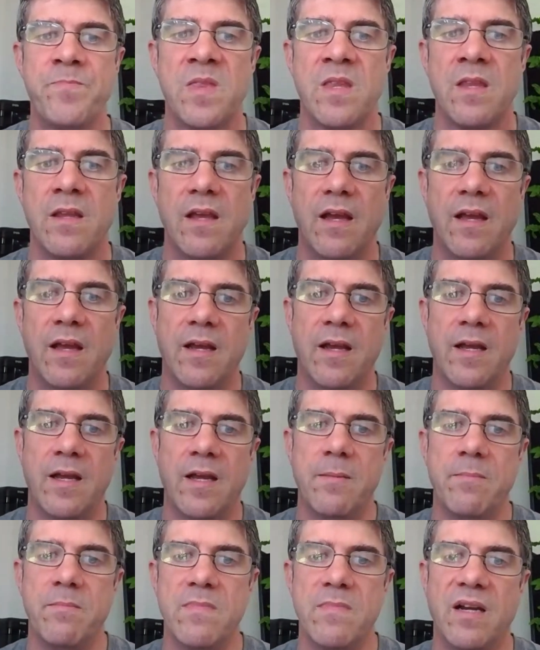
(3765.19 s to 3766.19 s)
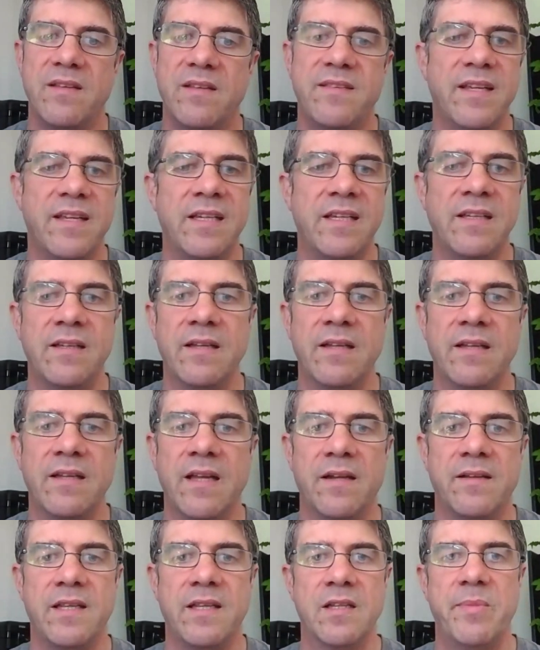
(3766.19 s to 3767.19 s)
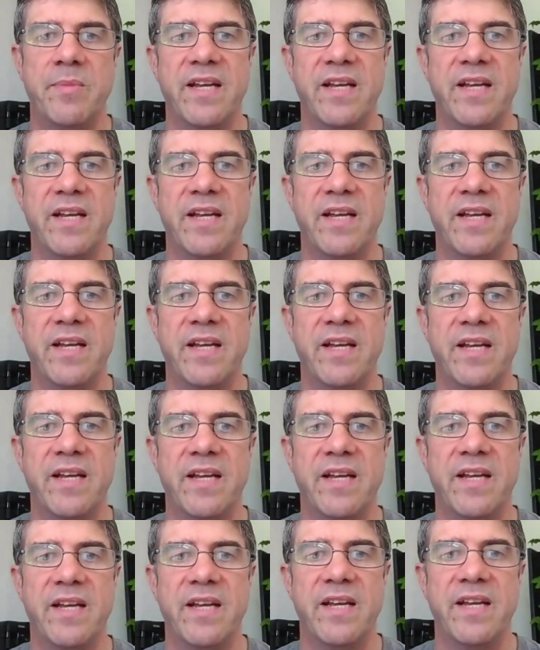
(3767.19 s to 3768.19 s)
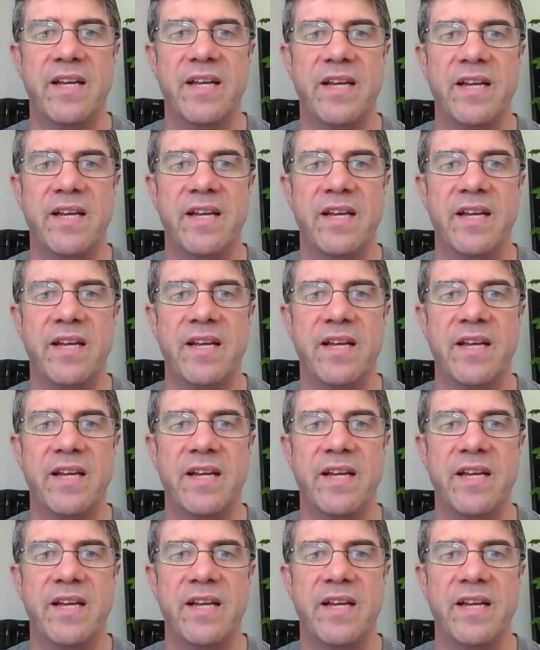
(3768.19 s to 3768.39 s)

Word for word: yeah. um i think i think the better. I think